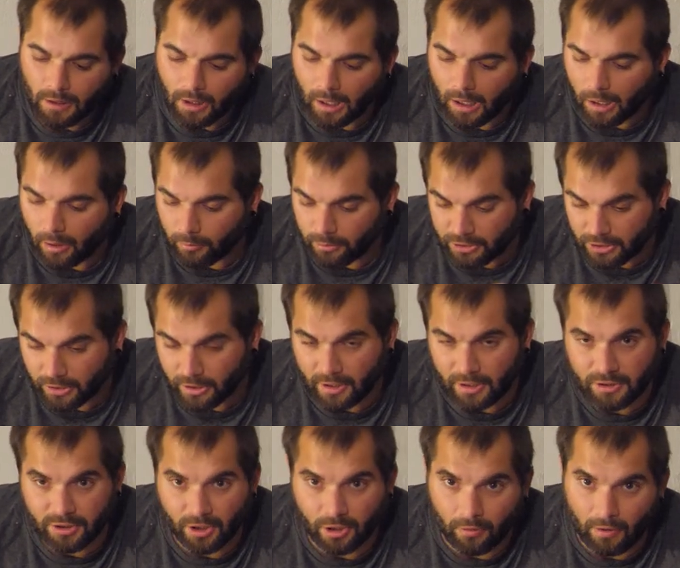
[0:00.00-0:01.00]
uh, which I
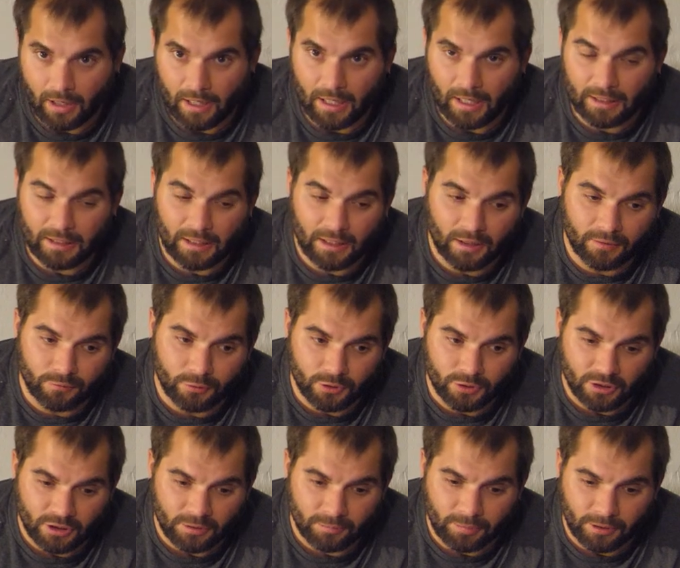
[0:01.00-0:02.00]
think is a great idea if you're
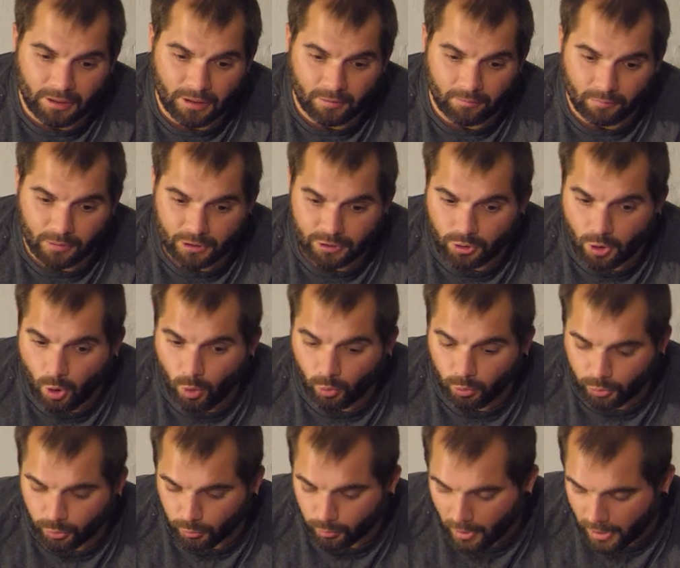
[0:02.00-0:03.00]
sleeping in much
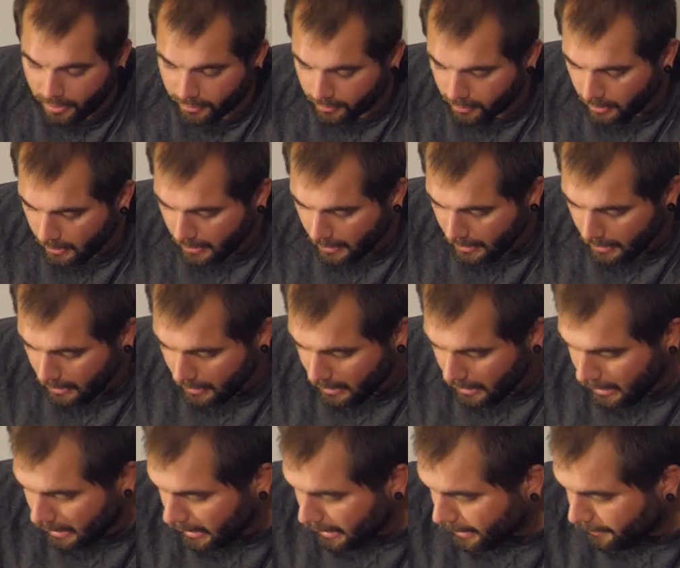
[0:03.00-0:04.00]
colder weather.
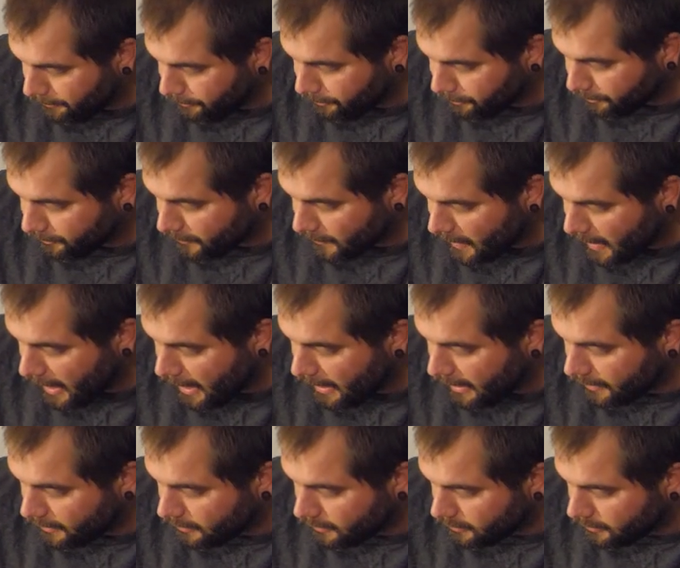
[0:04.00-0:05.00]
Um,
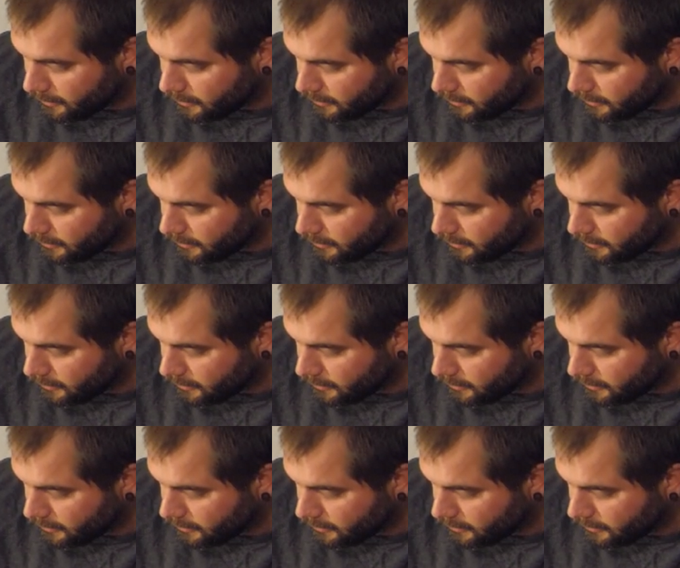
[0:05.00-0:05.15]
and